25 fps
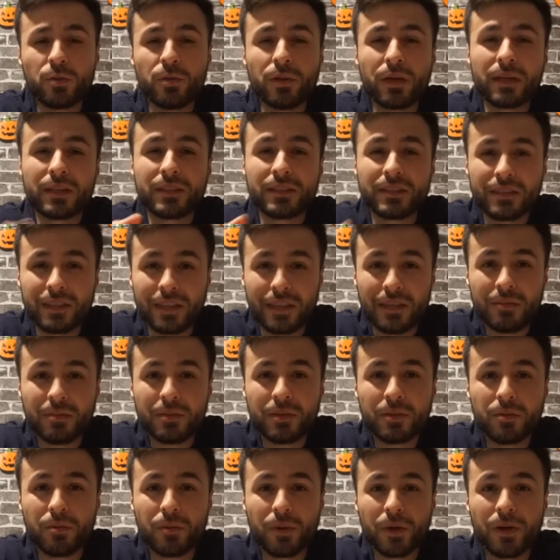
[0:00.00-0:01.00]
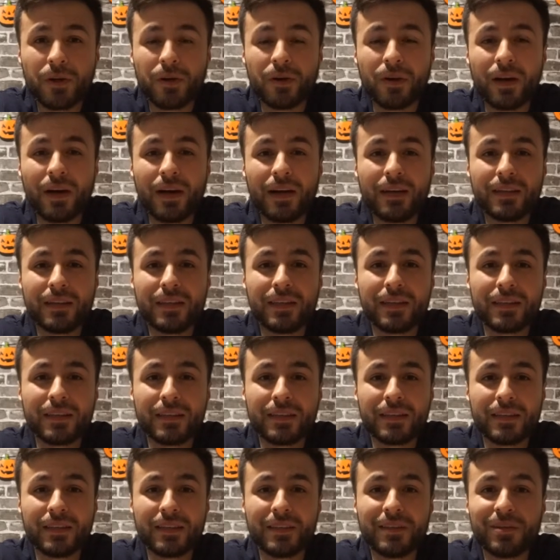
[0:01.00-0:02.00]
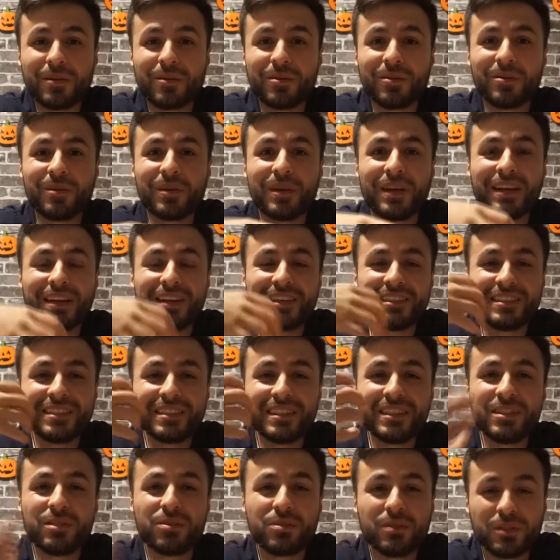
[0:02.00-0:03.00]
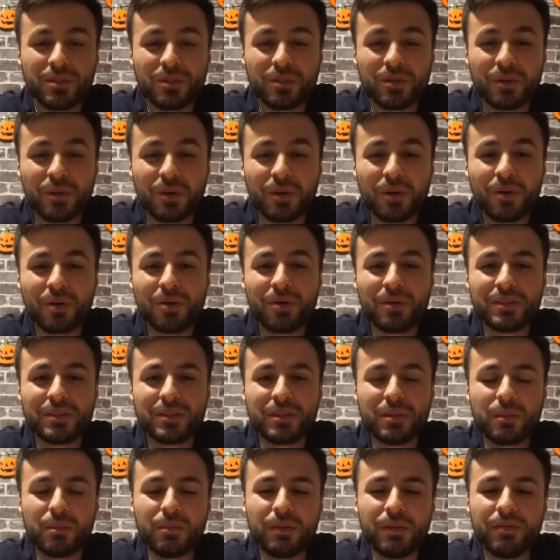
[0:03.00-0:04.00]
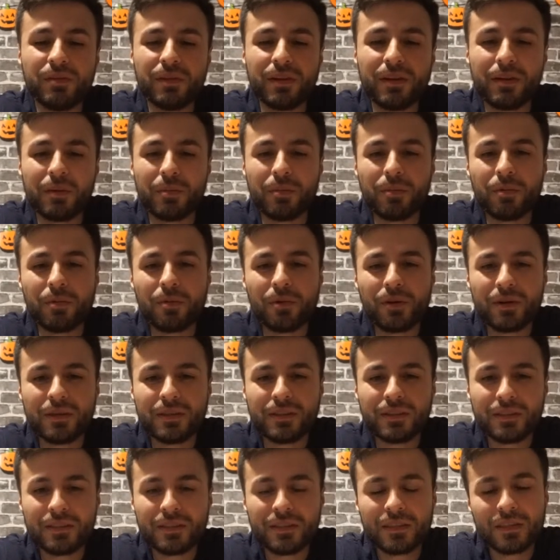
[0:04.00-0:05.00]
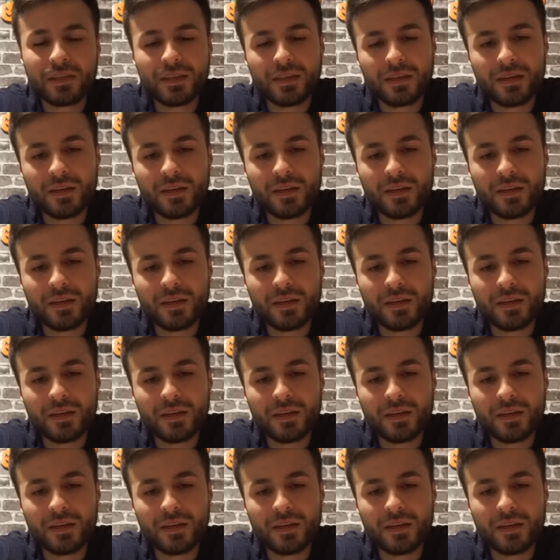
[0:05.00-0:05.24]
accept where you're at, and and continuing to grow is going to be very important.